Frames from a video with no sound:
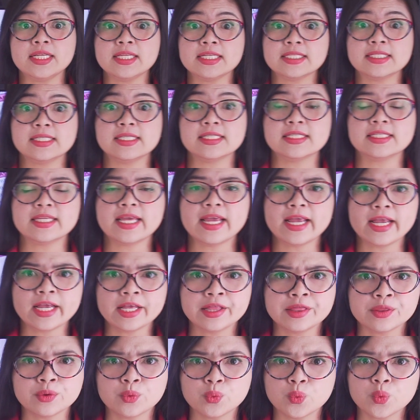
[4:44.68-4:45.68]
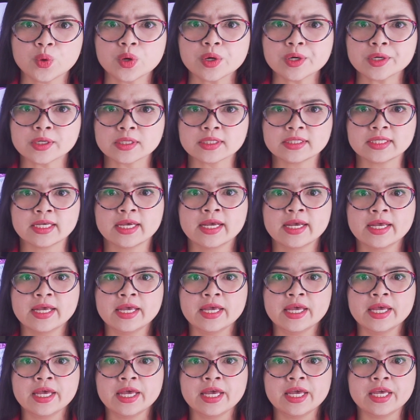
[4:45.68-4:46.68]
disease in the world
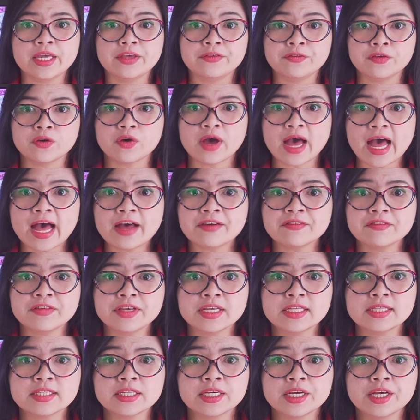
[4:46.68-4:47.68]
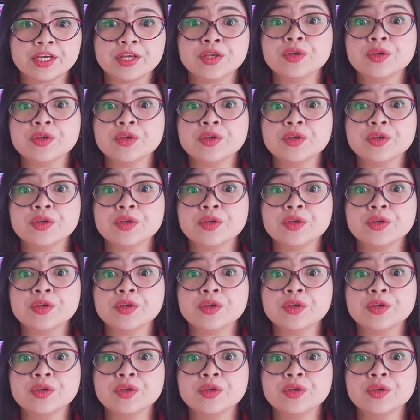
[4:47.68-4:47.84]
if you have it,